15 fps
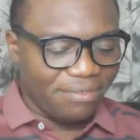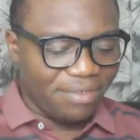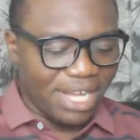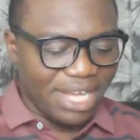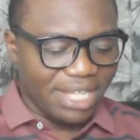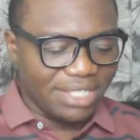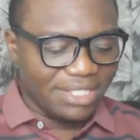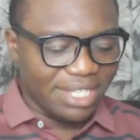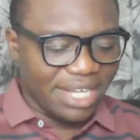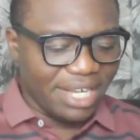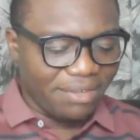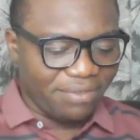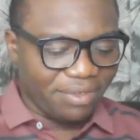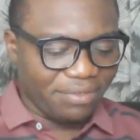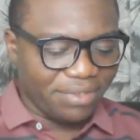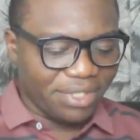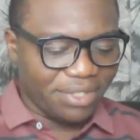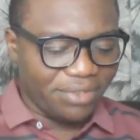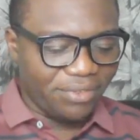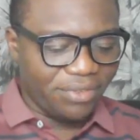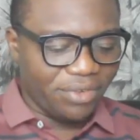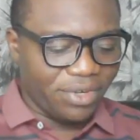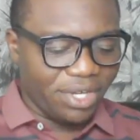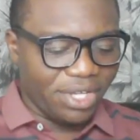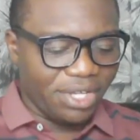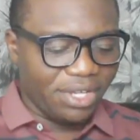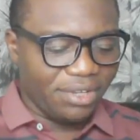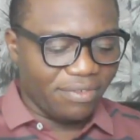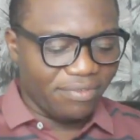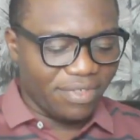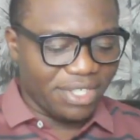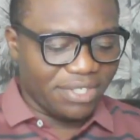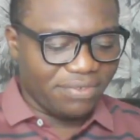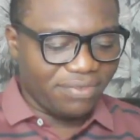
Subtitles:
Isaiah 53, verse